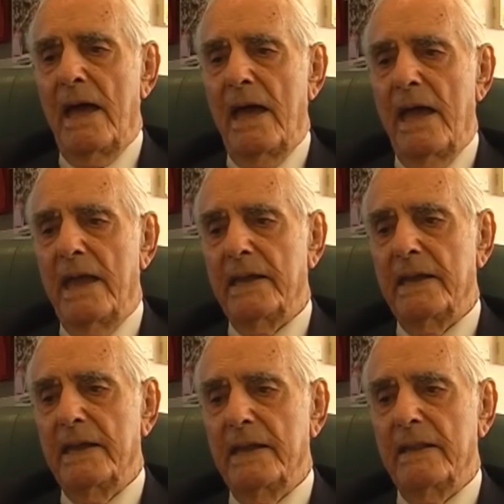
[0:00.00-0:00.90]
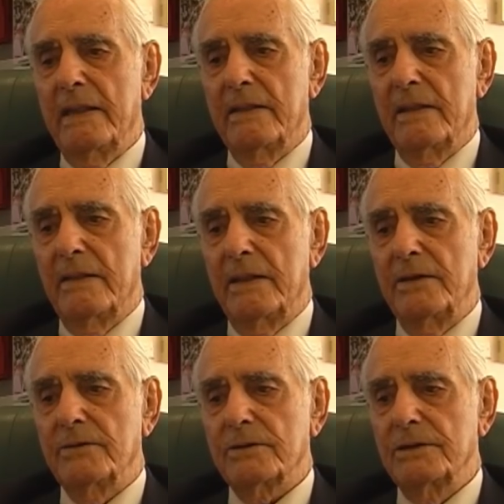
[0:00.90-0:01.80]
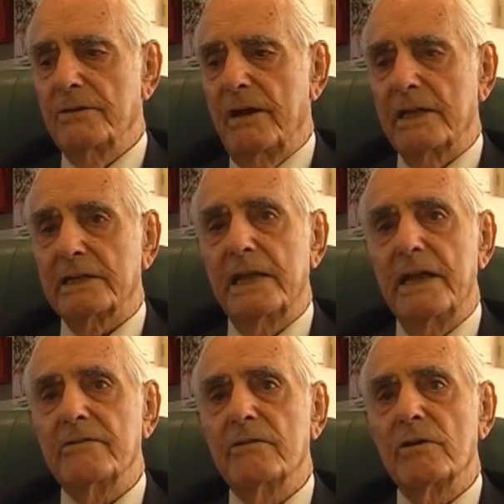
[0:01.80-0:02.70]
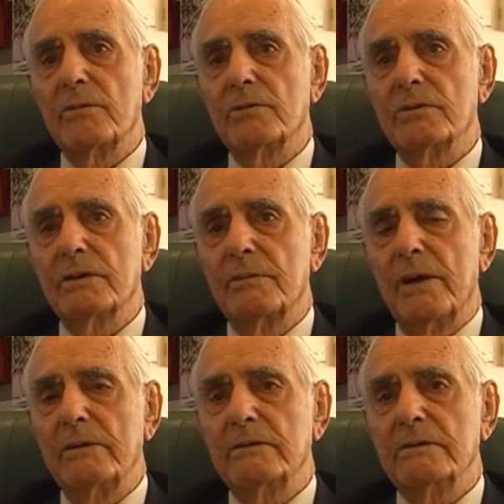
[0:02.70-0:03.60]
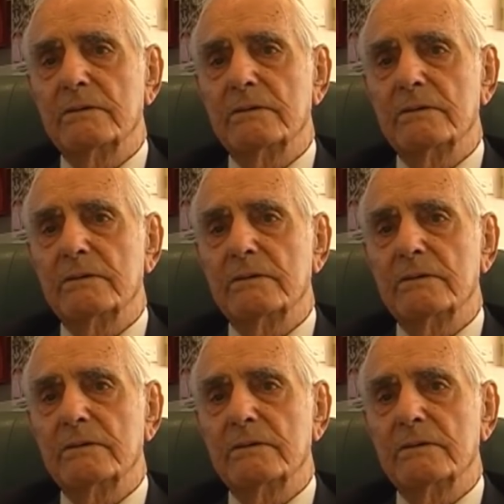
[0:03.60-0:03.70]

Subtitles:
And then took us to Alexandria, and we boarded a boat.